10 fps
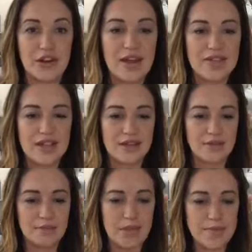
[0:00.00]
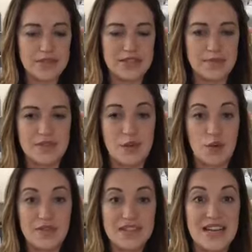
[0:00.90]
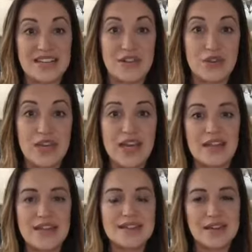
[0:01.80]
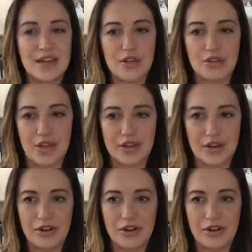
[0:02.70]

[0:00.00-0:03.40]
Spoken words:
And then maybe someday one of us has another kid, and that's another layer.